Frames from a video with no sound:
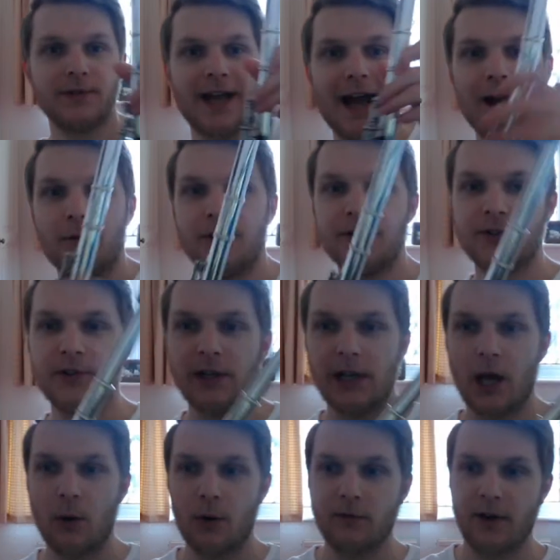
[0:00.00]
down to the
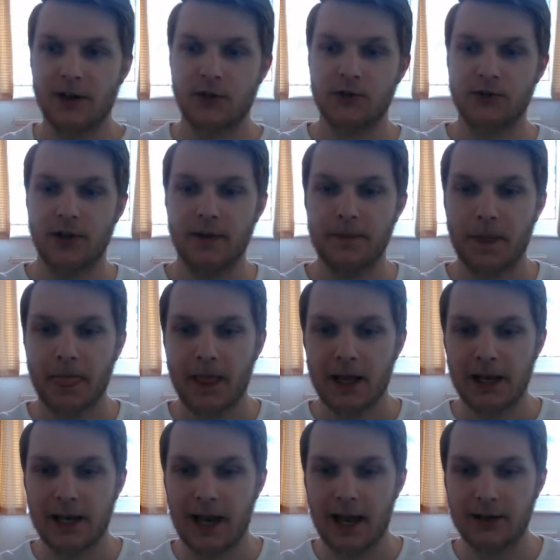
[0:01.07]
lower register,
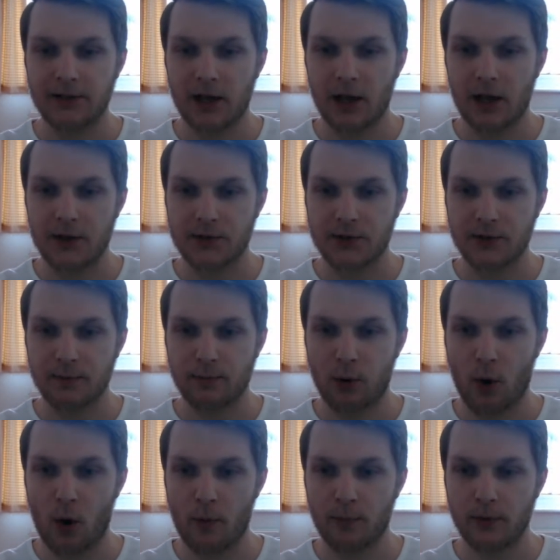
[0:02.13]
let us
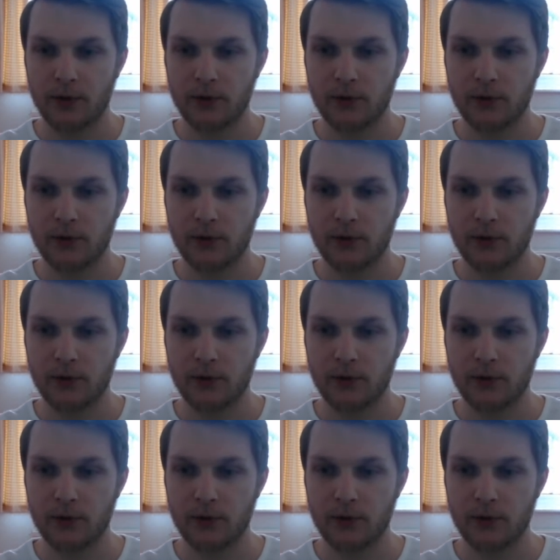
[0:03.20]
pop.